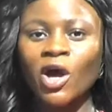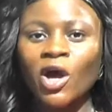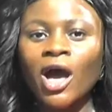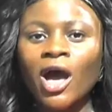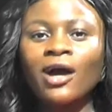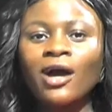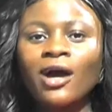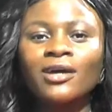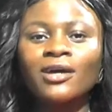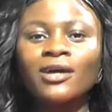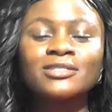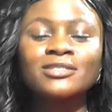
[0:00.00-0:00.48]

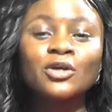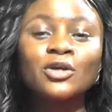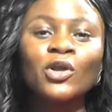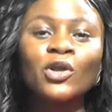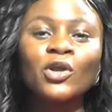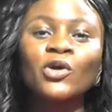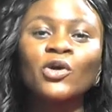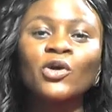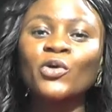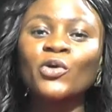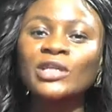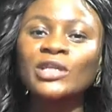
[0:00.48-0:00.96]
who's not
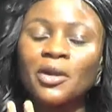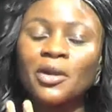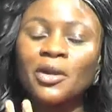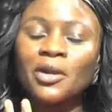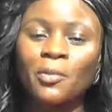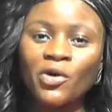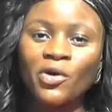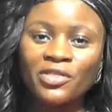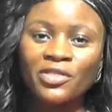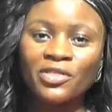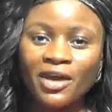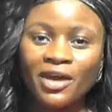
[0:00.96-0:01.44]
only a
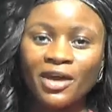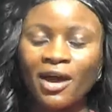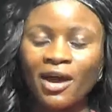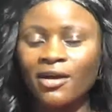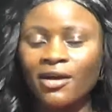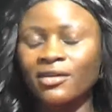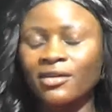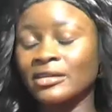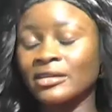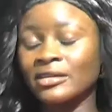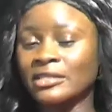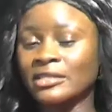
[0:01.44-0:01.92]
mother,
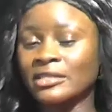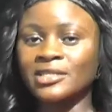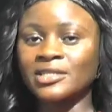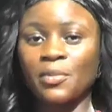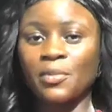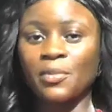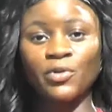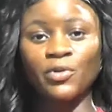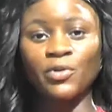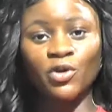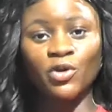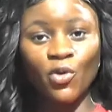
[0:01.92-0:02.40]
an
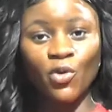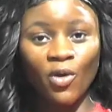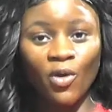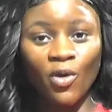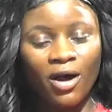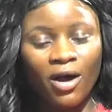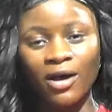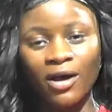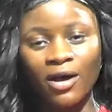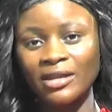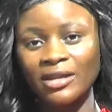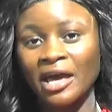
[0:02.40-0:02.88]

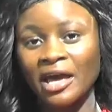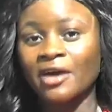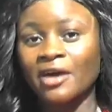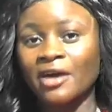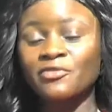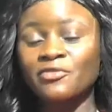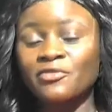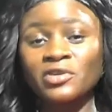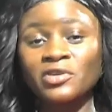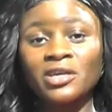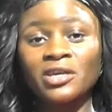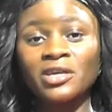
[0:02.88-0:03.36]
entrepreneur, an
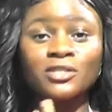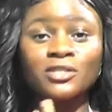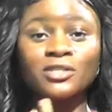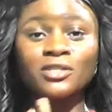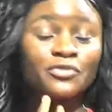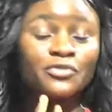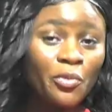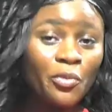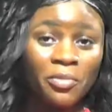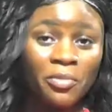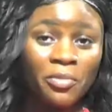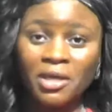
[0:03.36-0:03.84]
advocate for
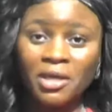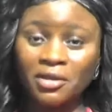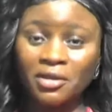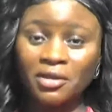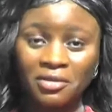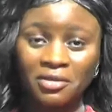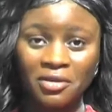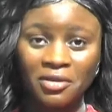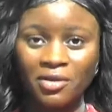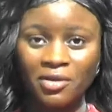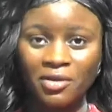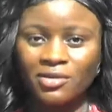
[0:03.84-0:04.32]
women and
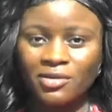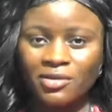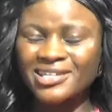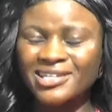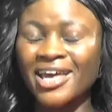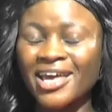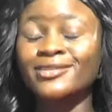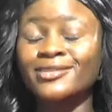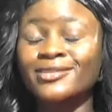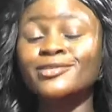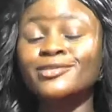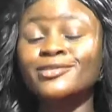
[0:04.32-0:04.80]
girls,
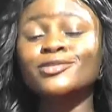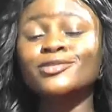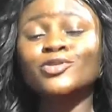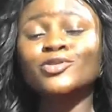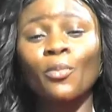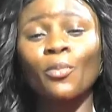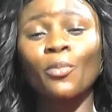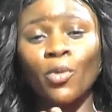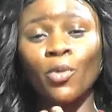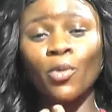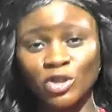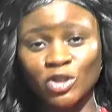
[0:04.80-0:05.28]
and so
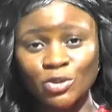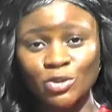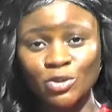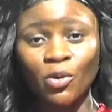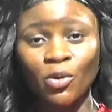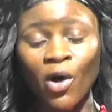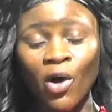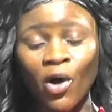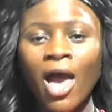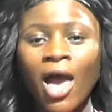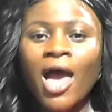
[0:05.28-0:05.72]
much more.